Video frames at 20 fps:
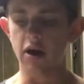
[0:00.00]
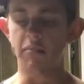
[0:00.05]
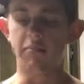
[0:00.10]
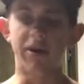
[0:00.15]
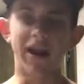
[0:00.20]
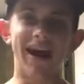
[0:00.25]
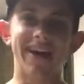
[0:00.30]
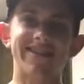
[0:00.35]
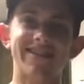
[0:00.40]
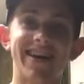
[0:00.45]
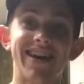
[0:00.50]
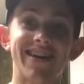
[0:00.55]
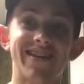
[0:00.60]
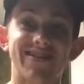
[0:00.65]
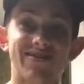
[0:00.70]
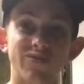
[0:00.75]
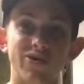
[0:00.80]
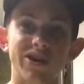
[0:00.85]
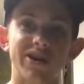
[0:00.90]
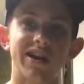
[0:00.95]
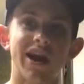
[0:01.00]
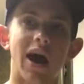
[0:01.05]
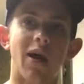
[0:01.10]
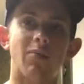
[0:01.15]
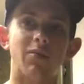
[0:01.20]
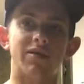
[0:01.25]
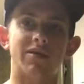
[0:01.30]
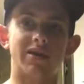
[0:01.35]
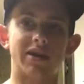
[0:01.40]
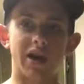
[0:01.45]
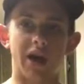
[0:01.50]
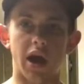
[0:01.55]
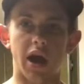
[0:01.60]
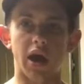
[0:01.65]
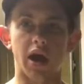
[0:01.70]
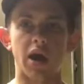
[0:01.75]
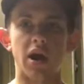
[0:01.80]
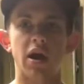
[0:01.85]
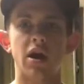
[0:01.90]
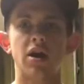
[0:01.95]
but I take 3 tablets a
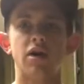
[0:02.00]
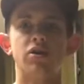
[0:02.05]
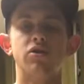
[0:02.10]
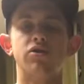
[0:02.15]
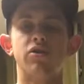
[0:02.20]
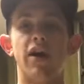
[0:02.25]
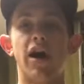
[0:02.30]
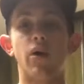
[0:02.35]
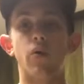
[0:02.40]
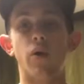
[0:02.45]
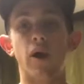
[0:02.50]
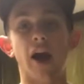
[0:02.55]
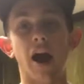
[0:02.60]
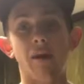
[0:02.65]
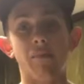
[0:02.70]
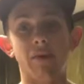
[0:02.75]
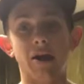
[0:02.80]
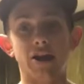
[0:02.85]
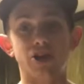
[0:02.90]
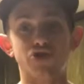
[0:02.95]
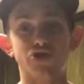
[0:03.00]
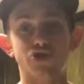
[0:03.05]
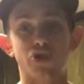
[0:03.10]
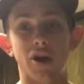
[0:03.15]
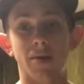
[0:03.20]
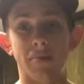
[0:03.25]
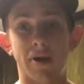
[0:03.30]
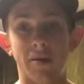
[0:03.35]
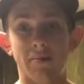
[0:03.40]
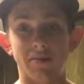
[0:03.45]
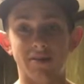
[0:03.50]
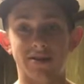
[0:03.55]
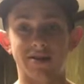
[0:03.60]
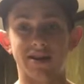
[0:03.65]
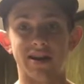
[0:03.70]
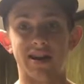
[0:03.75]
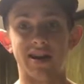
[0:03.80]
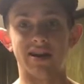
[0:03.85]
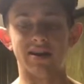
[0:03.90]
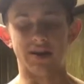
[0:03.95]
day, so that way I make sure I'm not
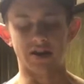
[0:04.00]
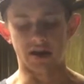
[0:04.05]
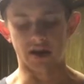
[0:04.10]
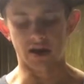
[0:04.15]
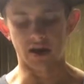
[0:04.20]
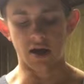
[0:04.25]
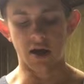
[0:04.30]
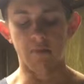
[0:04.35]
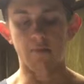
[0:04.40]
missing anything.